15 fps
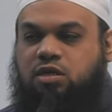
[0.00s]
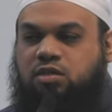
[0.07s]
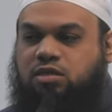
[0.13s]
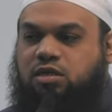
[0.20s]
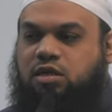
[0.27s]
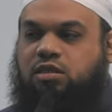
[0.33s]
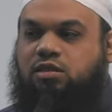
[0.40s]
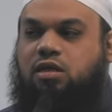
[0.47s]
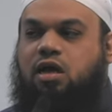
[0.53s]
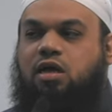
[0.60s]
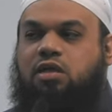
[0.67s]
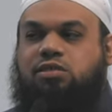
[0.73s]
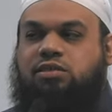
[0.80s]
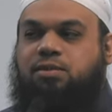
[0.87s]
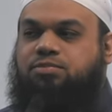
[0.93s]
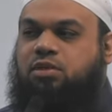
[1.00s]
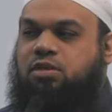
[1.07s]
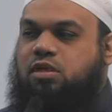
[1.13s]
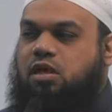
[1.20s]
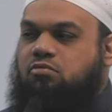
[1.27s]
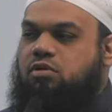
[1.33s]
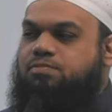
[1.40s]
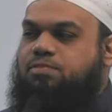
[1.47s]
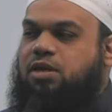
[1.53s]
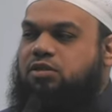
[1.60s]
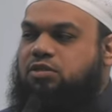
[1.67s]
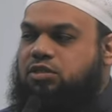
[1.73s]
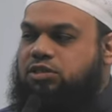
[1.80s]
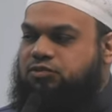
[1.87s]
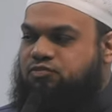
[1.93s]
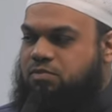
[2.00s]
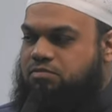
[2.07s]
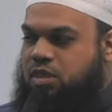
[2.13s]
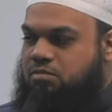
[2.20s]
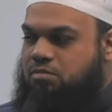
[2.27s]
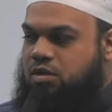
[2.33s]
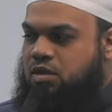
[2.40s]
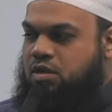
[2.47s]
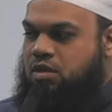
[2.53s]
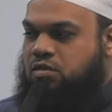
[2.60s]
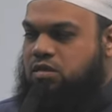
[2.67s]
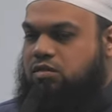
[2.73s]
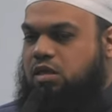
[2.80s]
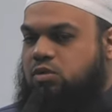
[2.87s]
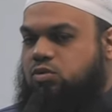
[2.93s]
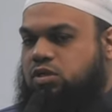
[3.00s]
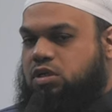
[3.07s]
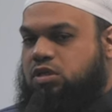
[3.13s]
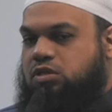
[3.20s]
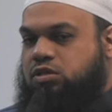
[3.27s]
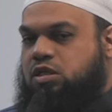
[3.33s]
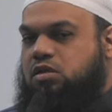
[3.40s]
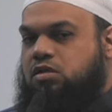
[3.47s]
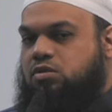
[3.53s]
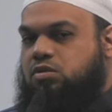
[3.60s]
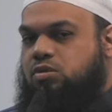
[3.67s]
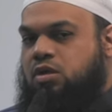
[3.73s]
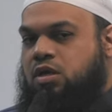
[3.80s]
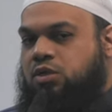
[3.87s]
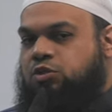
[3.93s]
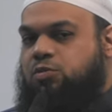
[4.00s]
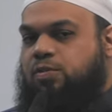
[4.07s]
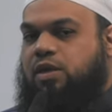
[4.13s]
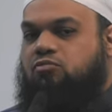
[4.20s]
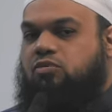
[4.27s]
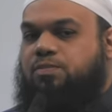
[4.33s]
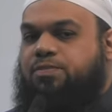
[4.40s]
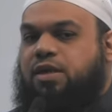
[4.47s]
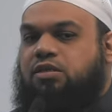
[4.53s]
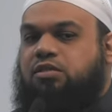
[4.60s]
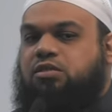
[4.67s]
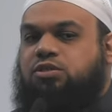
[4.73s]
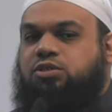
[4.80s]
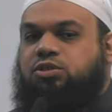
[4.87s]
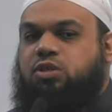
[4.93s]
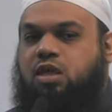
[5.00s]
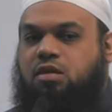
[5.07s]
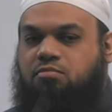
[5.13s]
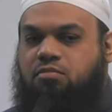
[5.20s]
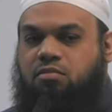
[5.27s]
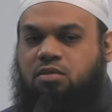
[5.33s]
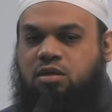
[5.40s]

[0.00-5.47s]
Then Allah accepted their repentance from them, that they would continue to make repentance to Him.